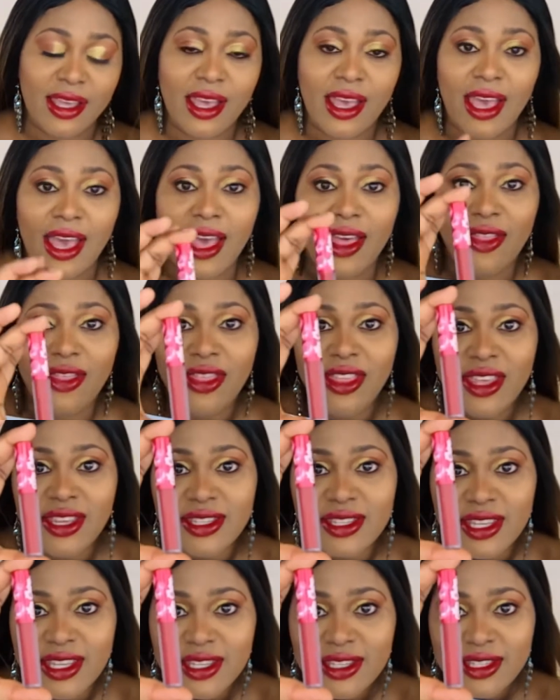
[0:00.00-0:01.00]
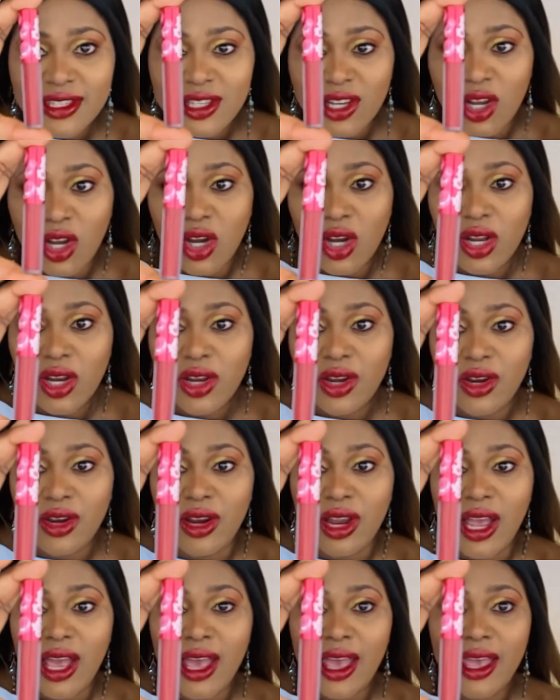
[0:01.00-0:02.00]
and this is the
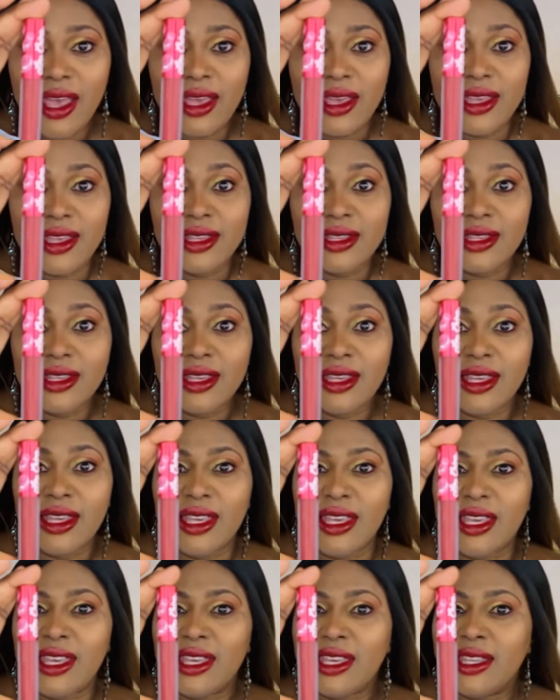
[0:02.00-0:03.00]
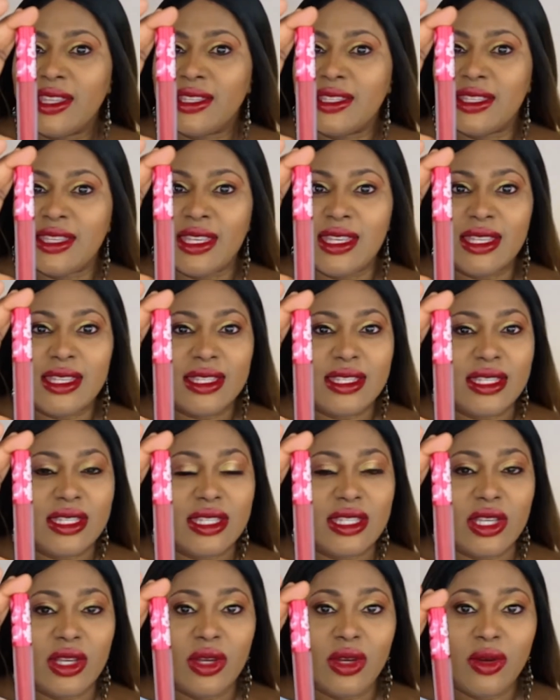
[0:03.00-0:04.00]
color, guys. It is
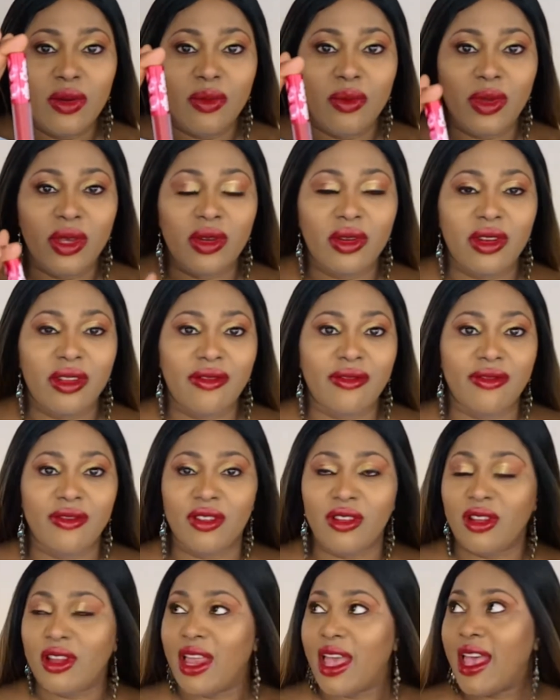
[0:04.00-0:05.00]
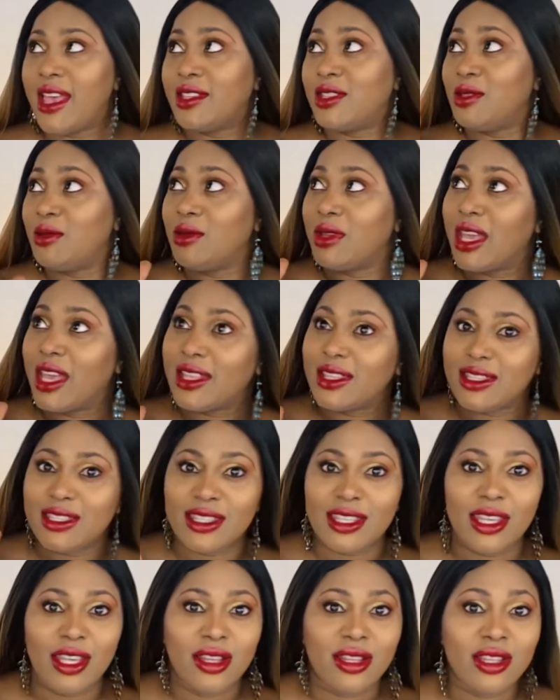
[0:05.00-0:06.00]
so beautiful, as you can
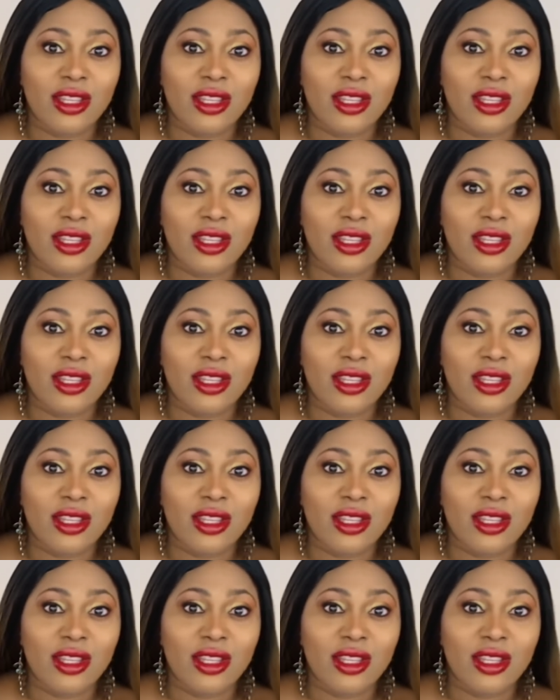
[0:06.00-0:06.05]
see on the